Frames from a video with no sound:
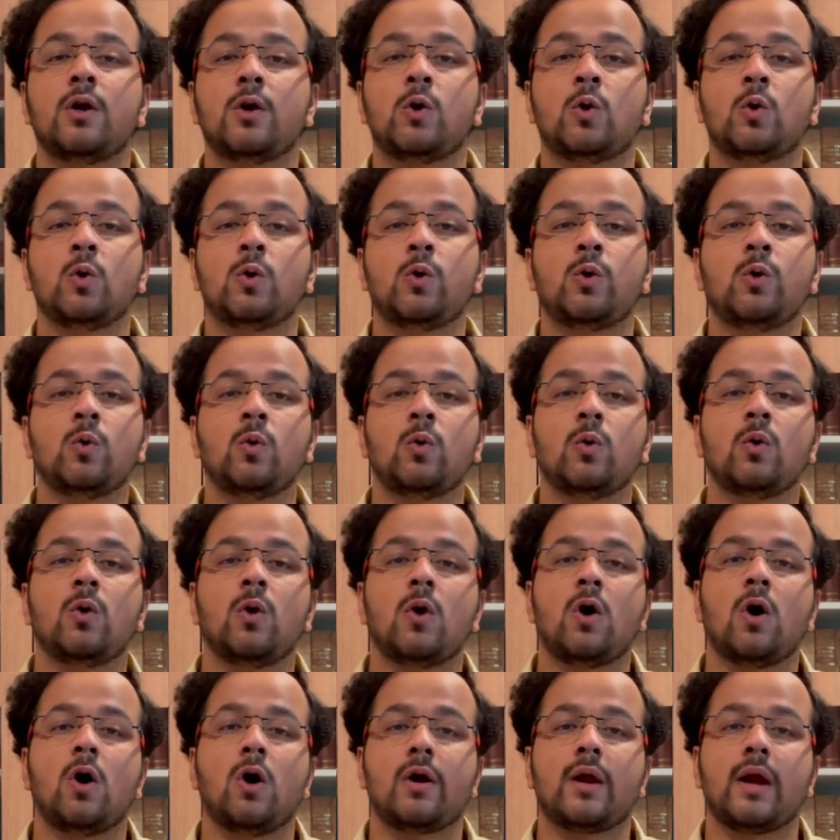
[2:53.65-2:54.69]
to do
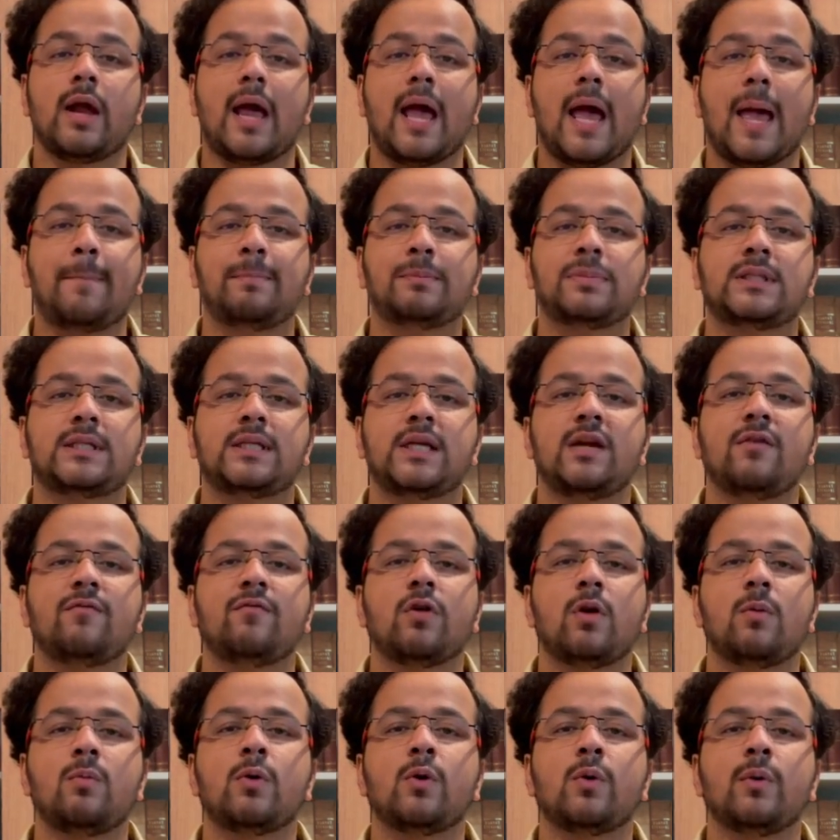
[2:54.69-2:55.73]
or abstain
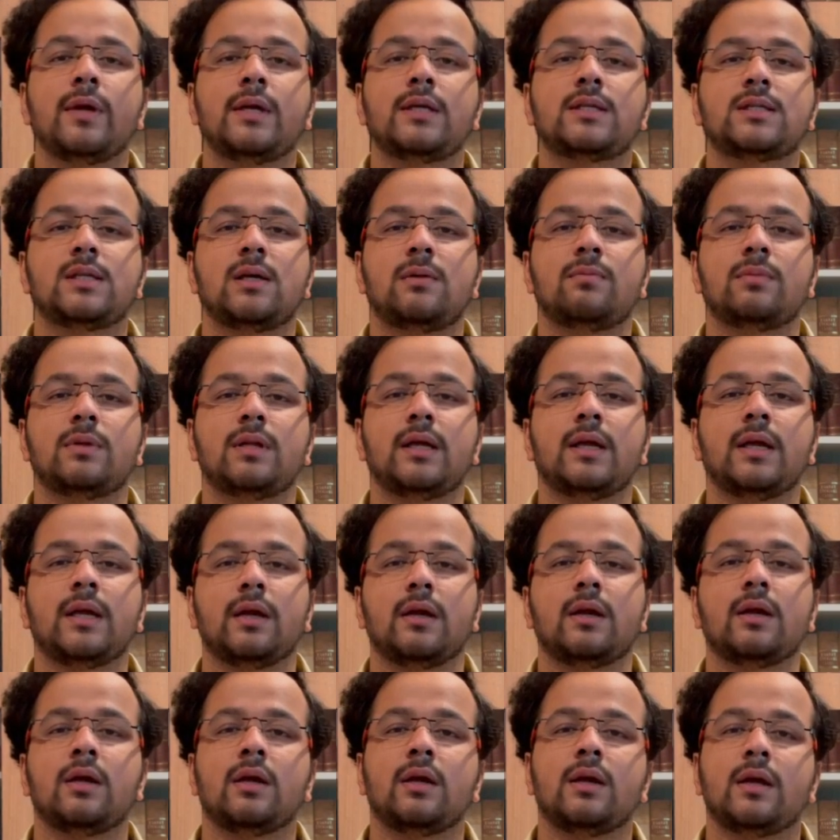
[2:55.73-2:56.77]
from doing
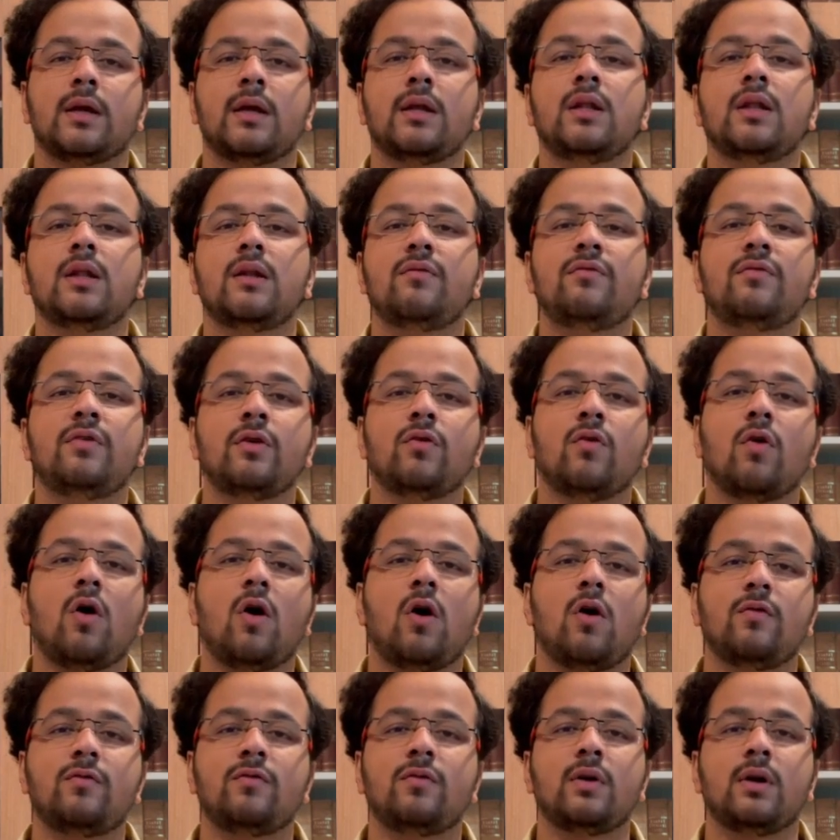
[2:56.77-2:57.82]
something in the view
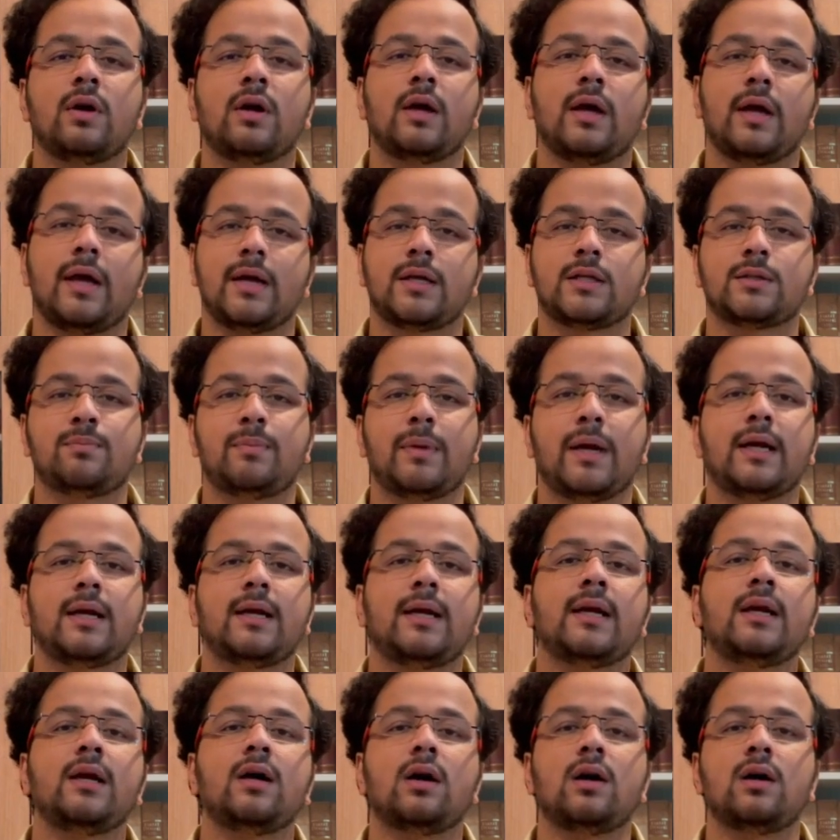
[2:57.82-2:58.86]
of
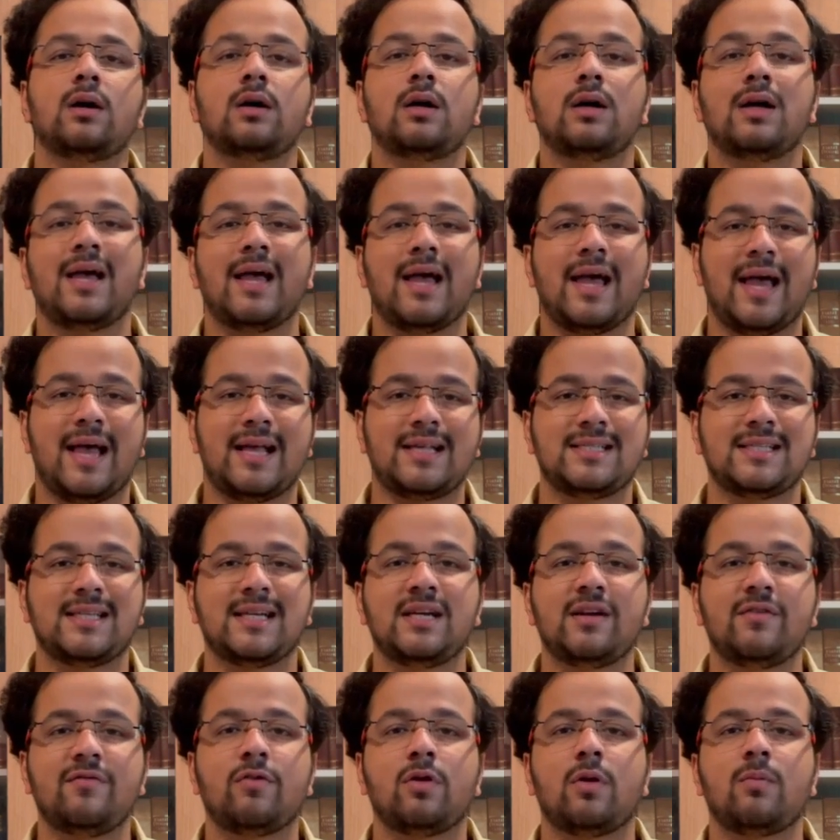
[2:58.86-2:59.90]
expecting a
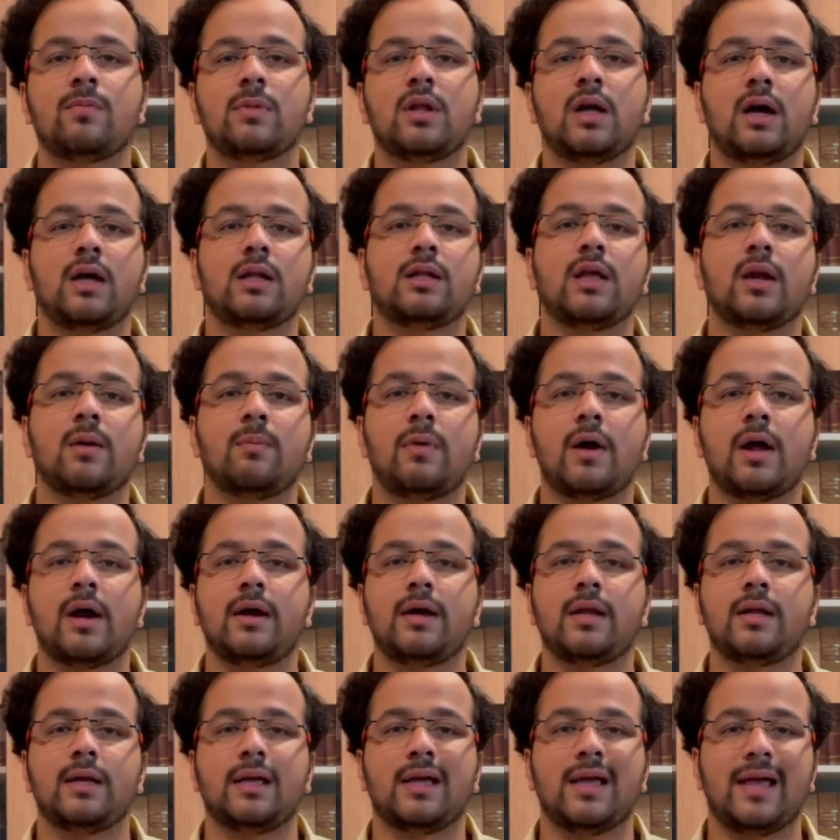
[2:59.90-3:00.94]
assent from the other party